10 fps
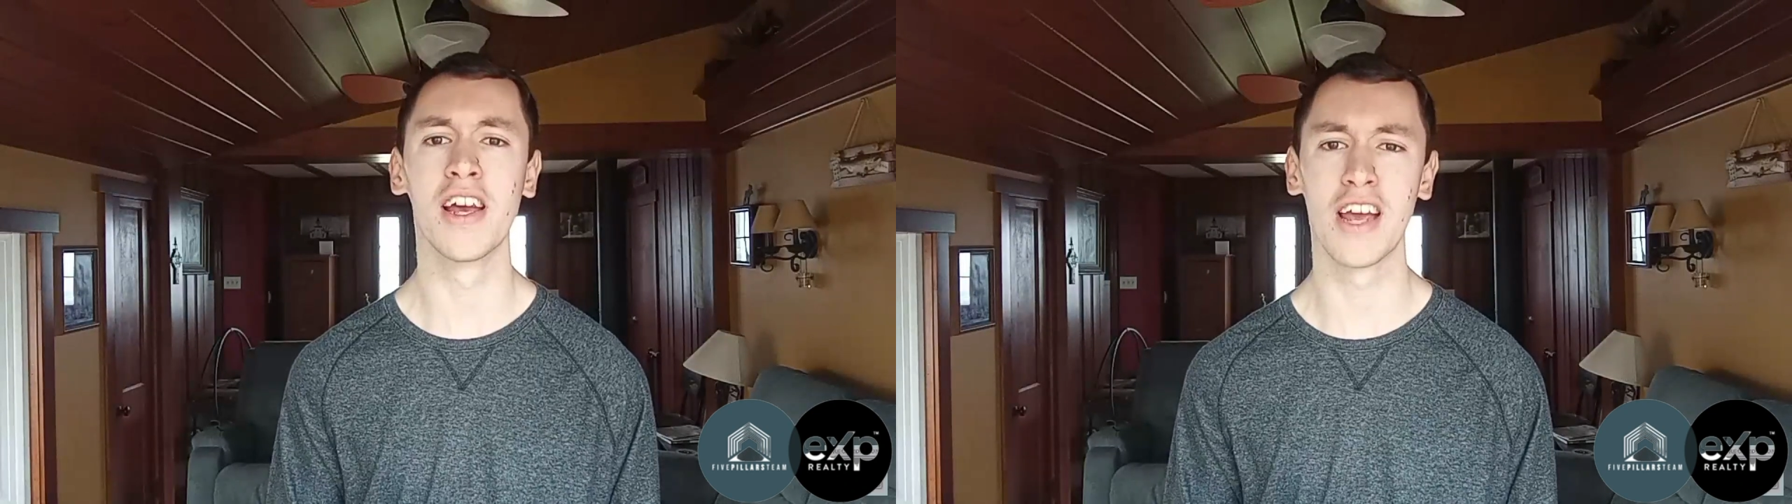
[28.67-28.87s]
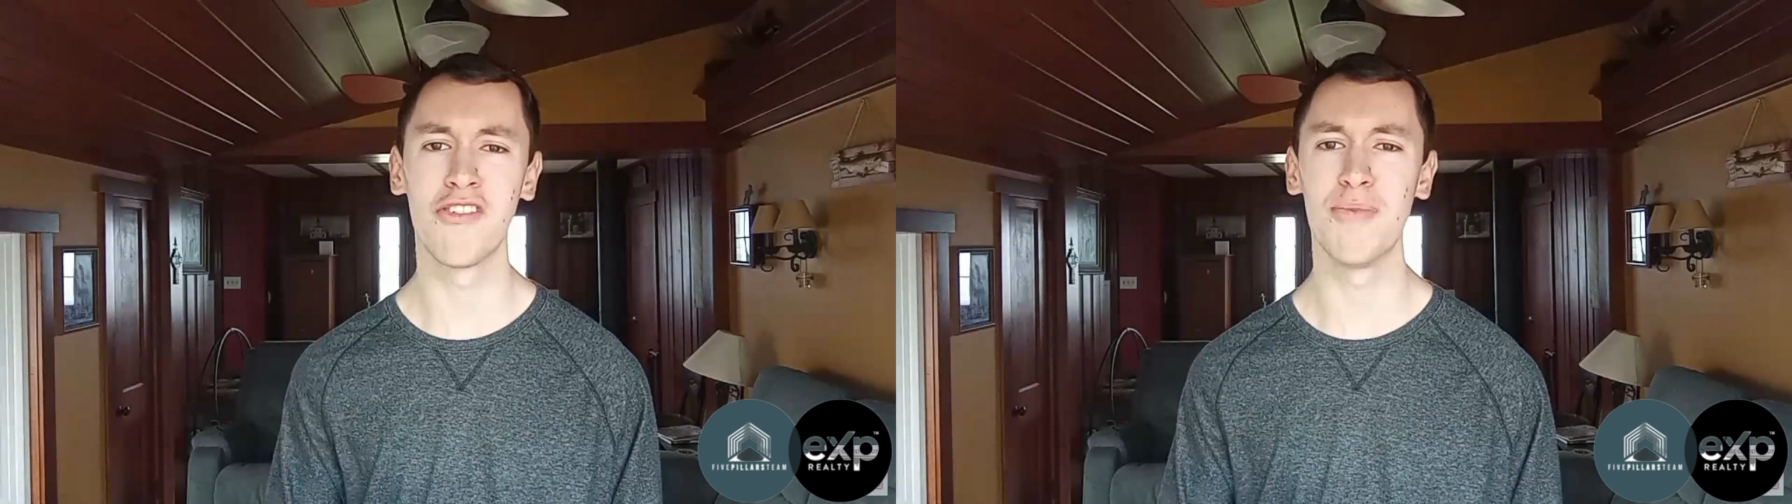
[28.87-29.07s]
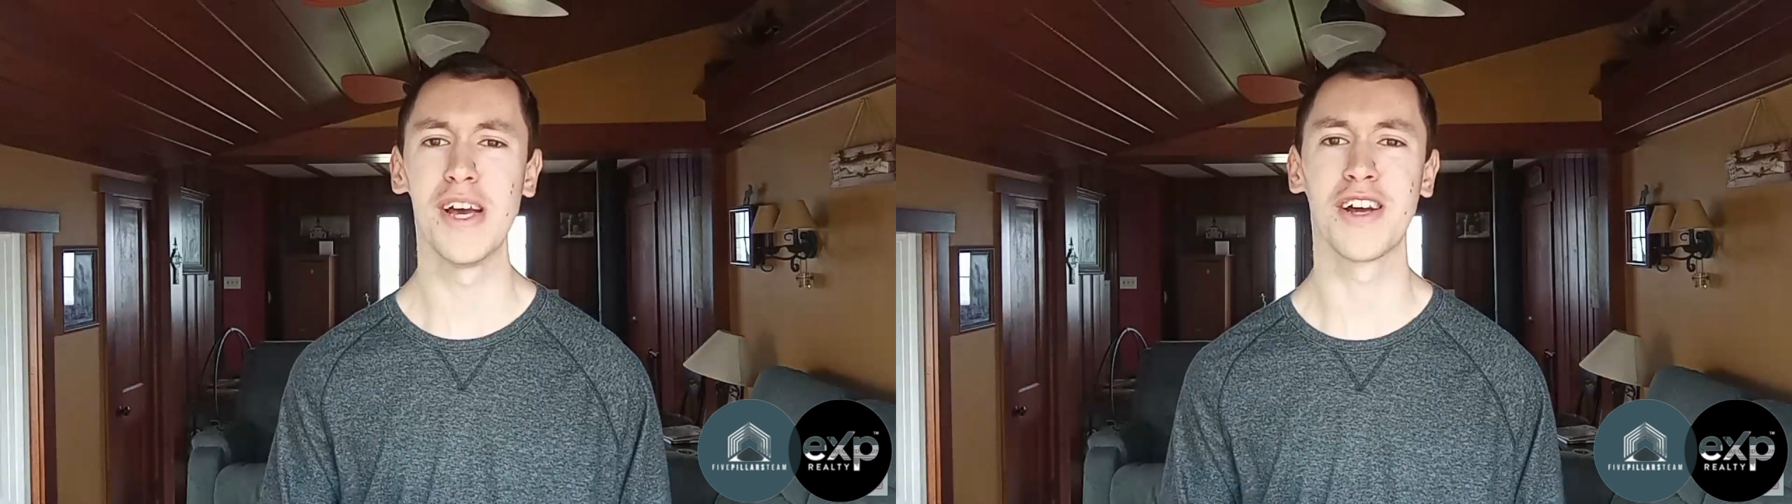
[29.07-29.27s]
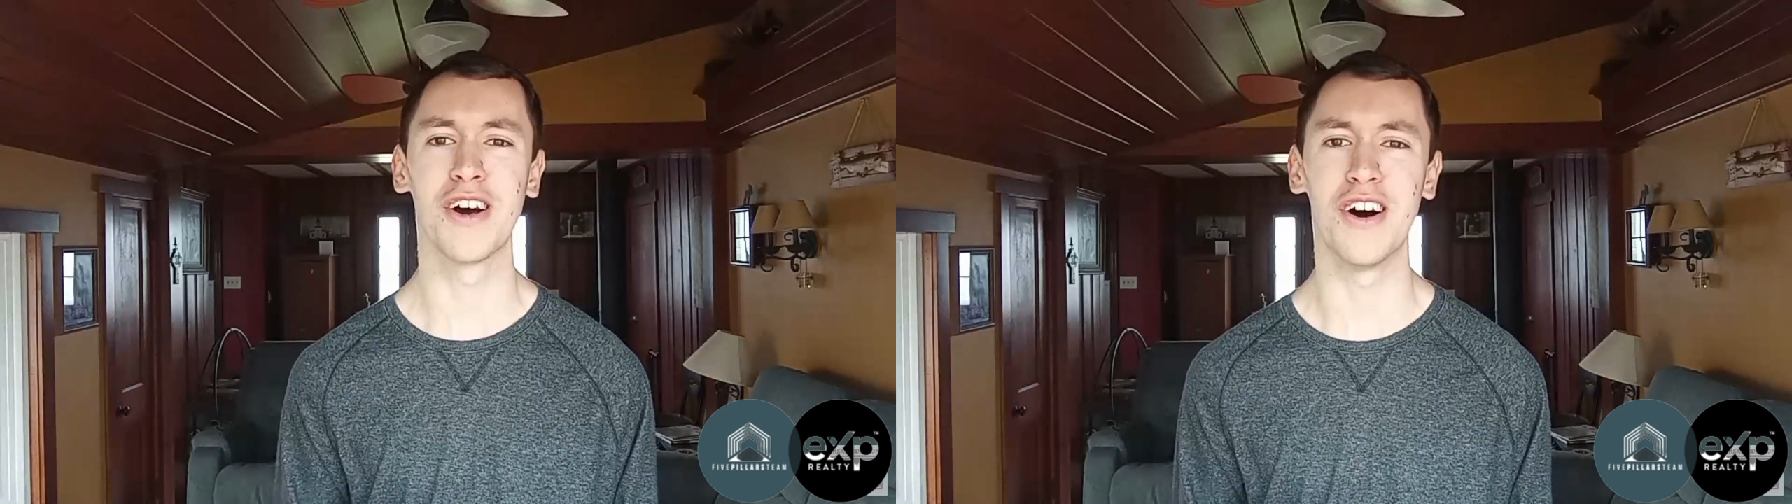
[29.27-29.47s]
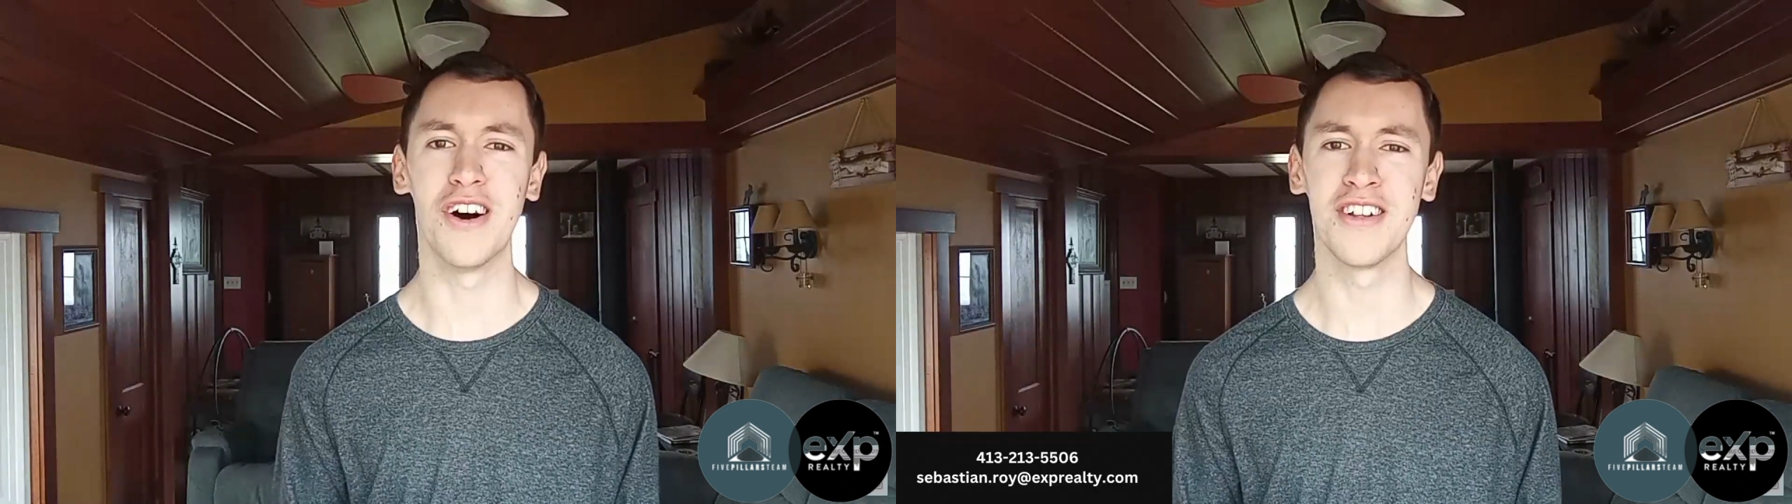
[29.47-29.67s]
give me a
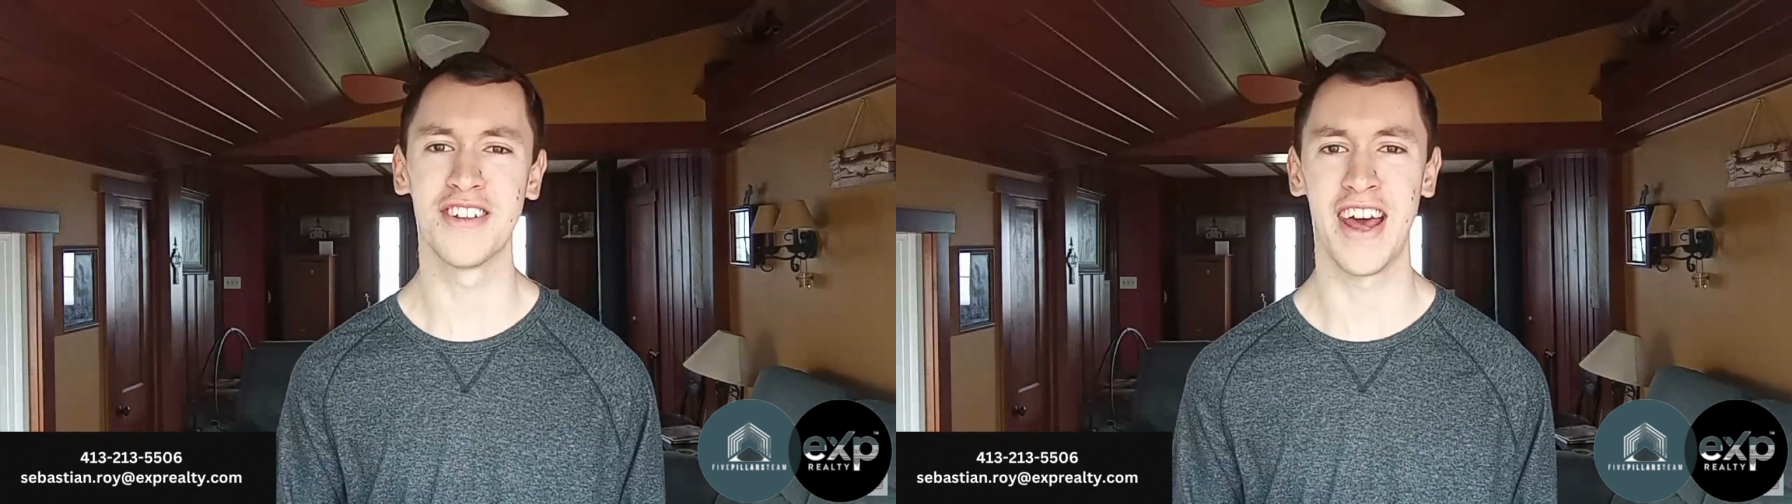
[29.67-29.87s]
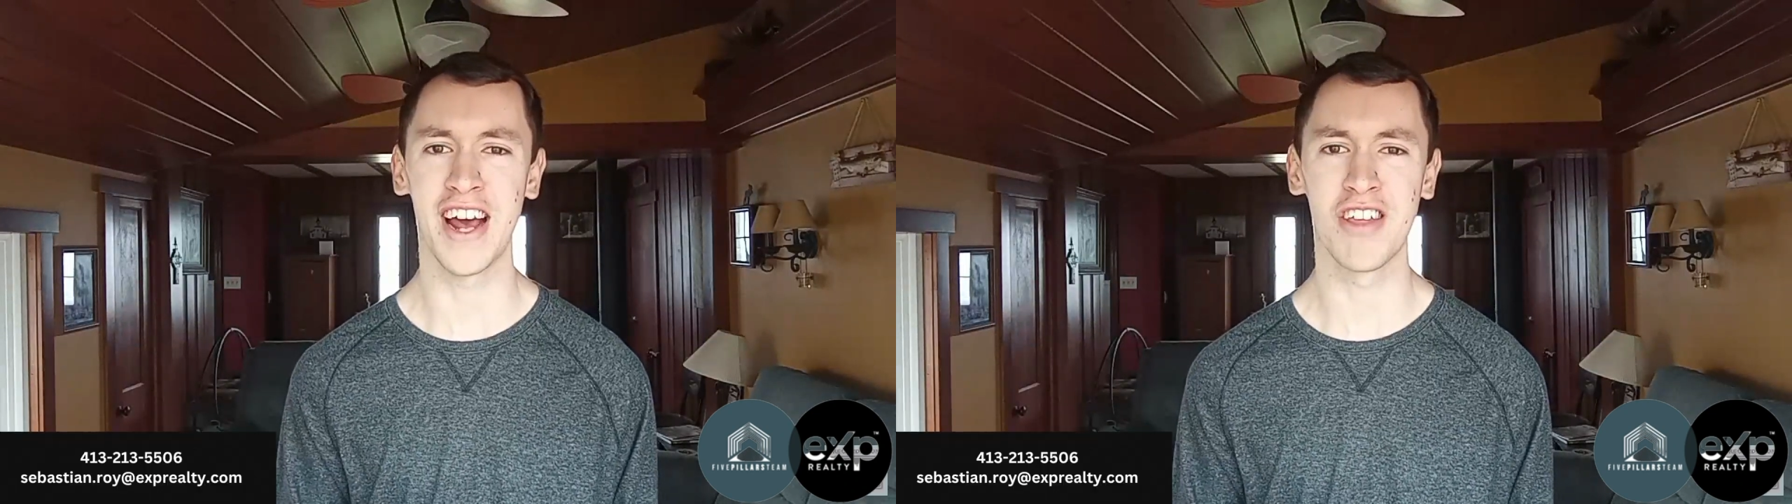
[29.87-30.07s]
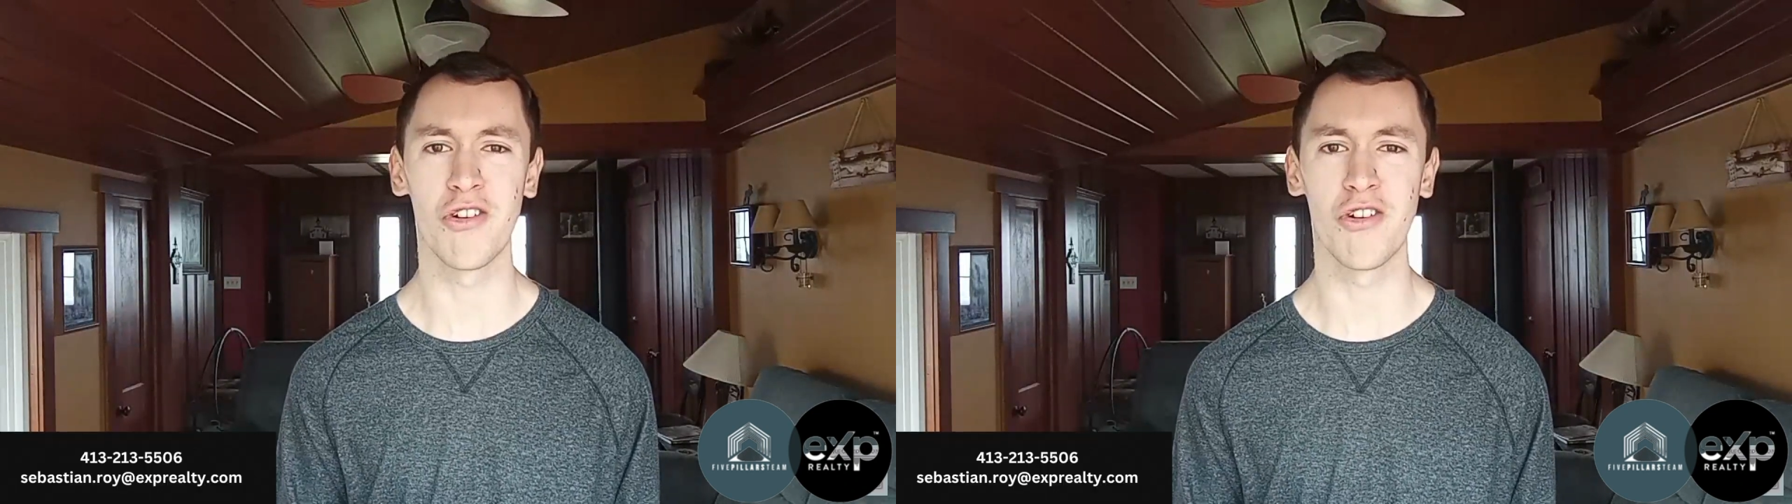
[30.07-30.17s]
call, text,